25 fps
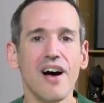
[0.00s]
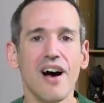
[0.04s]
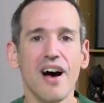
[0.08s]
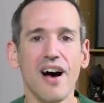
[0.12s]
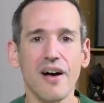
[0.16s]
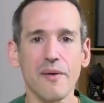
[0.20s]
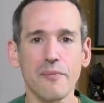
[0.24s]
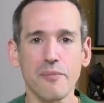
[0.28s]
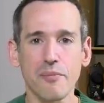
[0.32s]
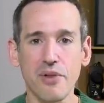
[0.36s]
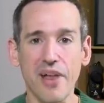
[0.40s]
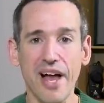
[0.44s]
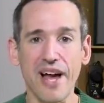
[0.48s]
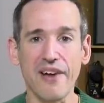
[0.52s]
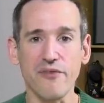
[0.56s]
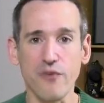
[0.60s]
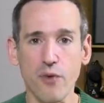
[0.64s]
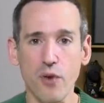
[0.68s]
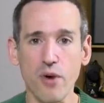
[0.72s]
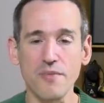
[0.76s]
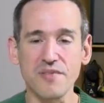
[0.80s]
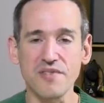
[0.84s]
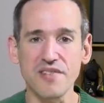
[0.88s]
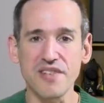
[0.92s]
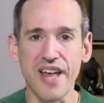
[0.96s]
Uh,
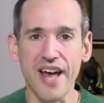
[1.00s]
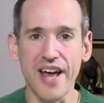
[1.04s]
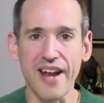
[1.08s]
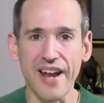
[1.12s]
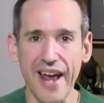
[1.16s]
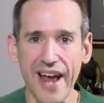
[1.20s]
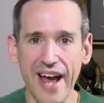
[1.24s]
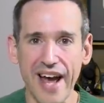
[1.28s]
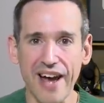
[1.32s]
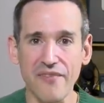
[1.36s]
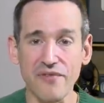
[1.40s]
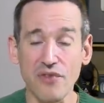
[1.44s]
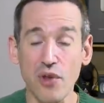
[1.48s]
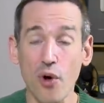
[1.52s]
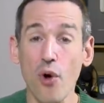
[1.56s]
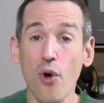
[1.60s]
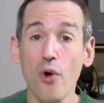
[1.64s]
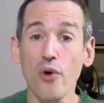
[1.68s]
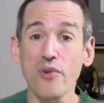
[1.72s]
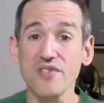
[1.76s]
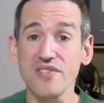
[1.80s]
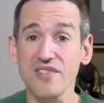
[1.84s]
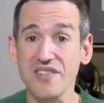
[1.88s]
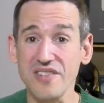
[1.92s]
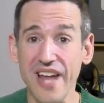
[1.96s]
platforms that have the
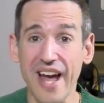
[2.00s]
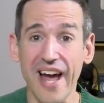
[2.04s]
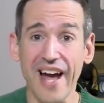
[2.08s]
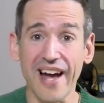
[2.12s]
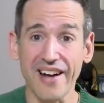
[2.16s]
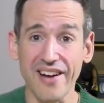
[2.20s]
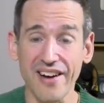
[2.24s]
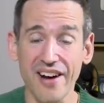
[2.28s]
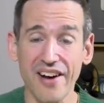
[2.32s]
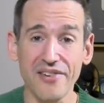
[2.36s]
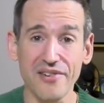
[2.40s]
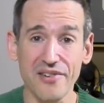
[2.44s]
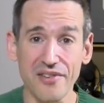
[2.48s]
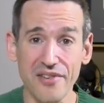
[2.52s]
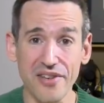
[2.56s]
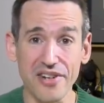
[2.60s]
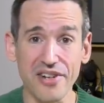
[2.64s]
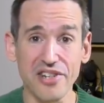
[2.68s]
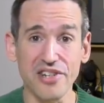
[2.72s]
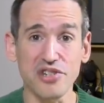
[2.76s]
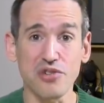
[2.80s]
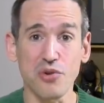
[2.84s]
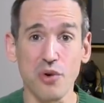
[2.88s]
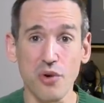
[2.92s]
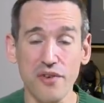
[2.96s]
whole stack under the
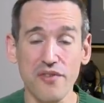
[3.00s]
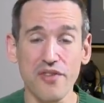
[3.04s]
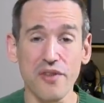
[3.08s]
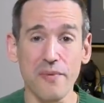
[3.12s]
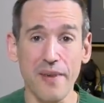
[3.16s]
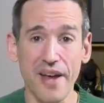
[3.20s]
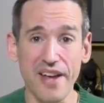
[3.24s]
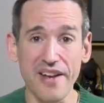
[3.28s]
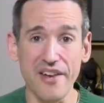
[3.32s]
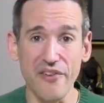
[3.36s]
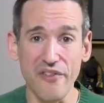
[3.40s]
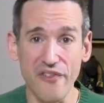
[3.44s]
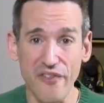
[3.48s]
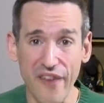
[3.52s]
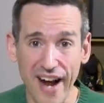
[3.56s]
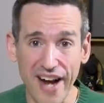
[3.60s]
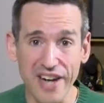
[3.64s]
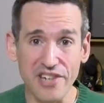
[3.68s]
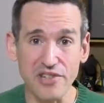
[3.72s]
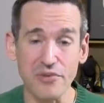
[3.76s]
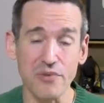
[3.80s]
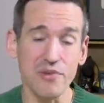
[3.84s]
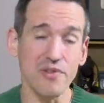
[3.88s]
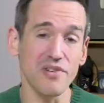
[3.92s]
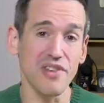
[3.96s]
control of the
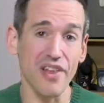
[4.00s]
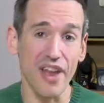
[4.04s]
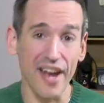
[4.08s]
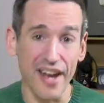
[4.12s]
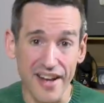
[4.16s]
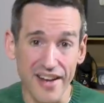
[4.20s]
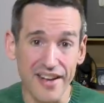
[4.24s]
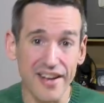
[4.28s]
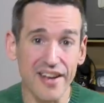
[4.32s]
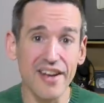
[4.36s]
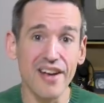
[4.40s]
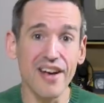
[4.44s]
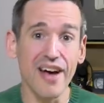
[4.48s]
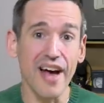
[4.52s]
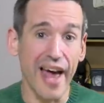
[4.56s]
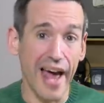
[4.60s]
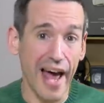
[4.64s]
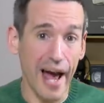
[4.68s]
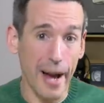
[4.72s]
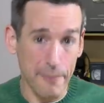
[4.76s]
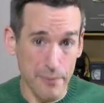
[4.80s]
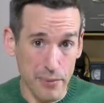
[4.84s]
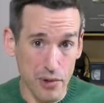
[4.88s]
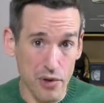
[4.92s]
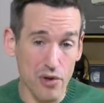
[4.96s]
manufacturer, like
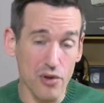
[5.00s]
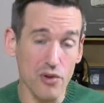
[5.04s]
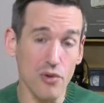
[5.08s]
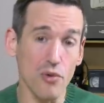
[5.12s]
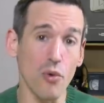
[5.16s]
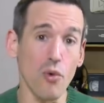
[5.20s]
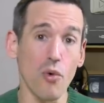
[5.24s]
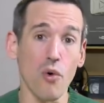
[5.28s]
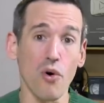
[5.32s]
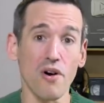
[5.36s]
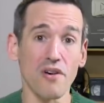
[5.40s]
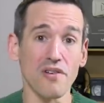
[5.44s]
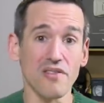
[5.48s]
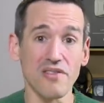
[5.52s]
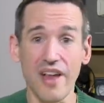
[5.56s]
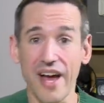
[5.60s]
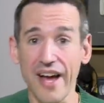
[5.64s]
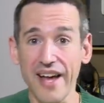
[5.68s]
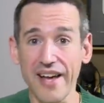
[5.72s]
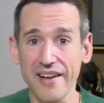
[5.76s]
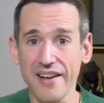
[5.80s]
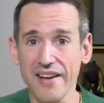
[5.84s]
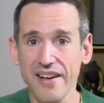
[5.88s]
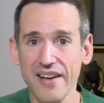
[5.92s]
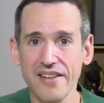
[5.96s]
Apple or
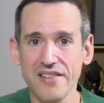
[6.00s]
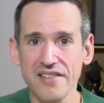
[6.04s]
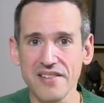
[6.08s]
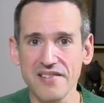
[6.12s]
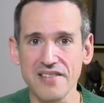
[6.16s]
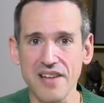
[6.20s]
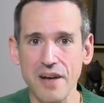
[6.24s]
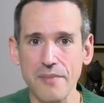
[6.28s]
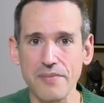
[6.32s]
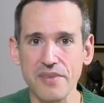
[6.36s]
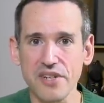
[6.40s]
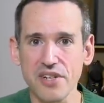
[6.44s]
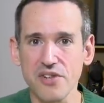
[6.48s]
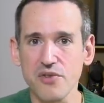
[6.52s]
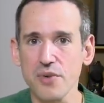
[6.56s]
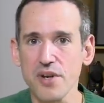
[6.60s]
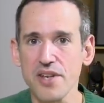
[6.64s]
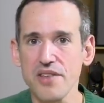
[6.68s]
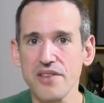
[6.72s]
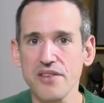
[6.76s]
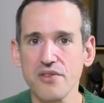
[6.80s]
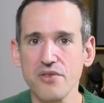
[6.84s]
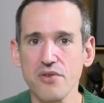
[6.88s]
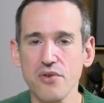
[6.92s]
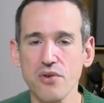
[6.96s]
like to some
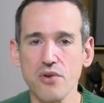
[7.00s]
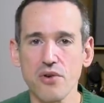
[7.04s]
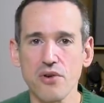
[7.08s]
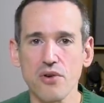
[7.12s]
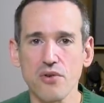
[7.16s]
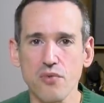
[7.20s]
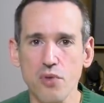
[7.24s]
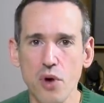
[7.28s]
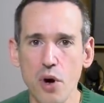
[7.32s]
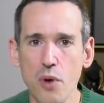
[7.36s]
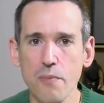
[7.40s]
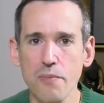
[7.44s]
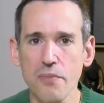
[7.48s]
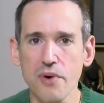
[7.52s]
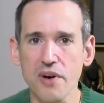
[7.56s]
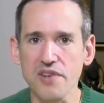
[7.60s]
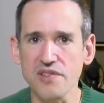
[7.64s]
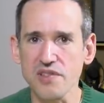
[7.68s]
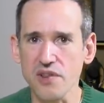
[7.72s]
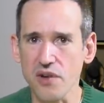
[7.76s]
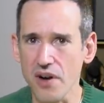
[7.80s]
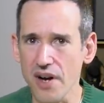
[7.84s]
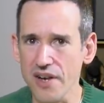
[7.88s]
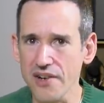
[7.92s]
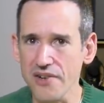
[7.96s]
degree the Google
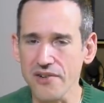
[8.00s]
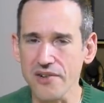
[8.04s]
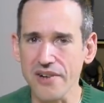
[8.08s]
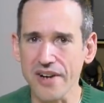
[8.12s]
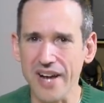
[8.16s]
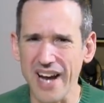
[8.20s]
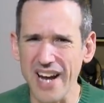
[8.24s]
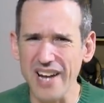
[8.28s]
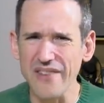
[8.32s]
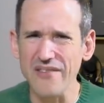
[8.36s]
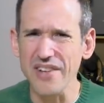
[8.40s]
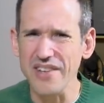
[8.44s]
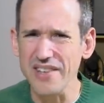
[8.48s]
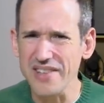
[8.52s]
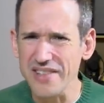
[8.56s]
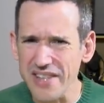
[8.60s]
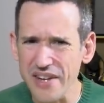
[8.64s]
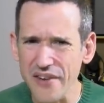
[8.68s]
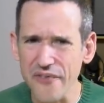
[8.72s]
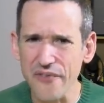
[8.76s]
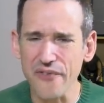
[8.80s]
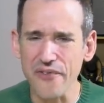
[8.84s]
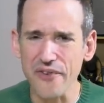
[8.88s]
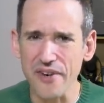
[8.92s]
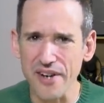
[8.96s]
Chromebooks are under kind of a
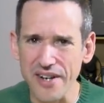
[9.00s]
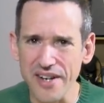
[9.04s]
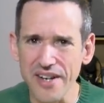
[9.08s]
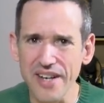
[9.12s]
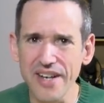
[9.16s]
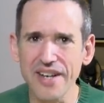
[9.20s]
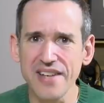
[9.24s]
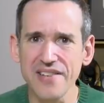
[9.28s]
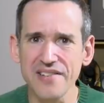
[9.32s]
different